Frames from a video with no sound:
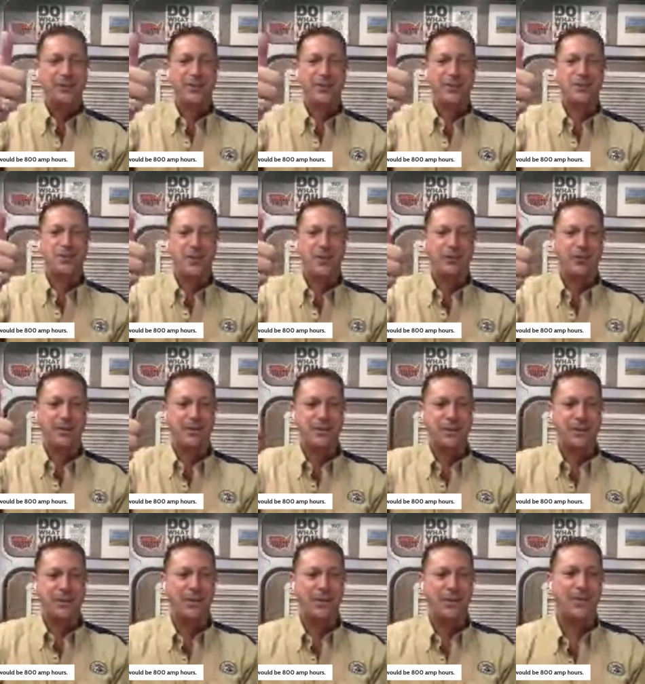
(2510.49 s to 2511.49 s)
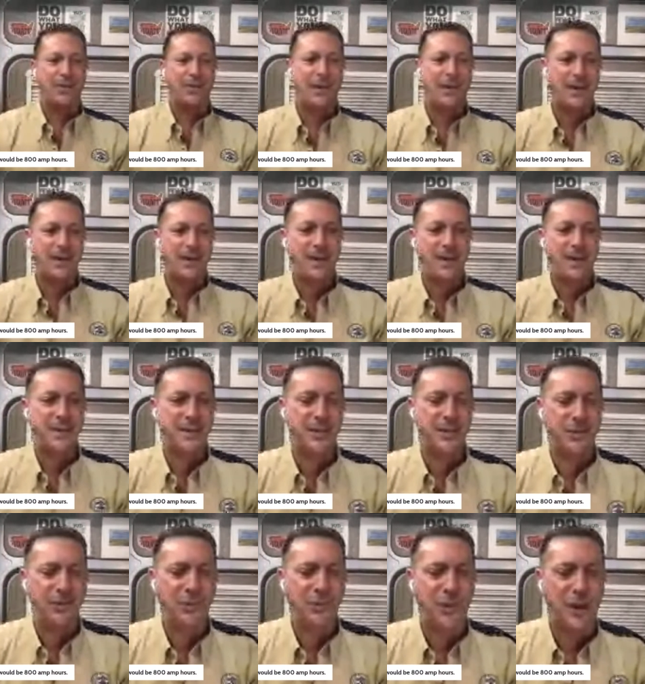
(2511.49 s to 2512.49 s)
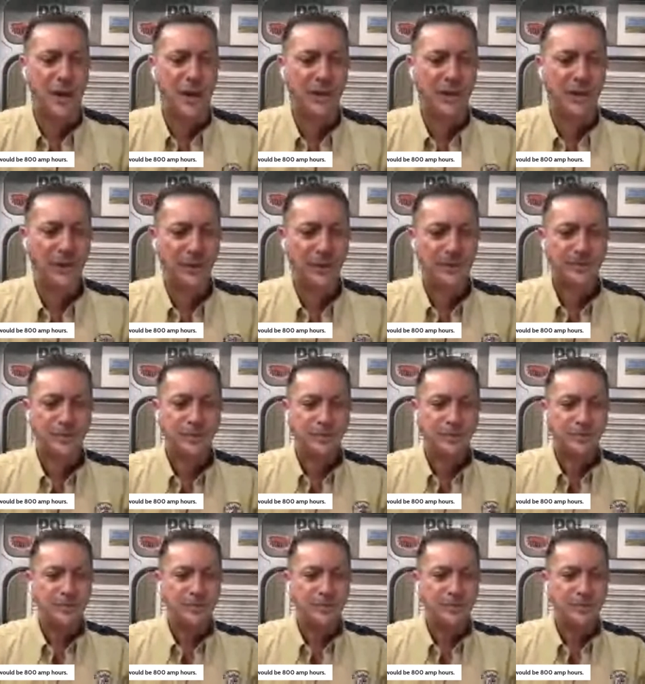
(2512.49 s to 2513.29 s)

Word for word: Rich to my rescue. ninety-six hundred watts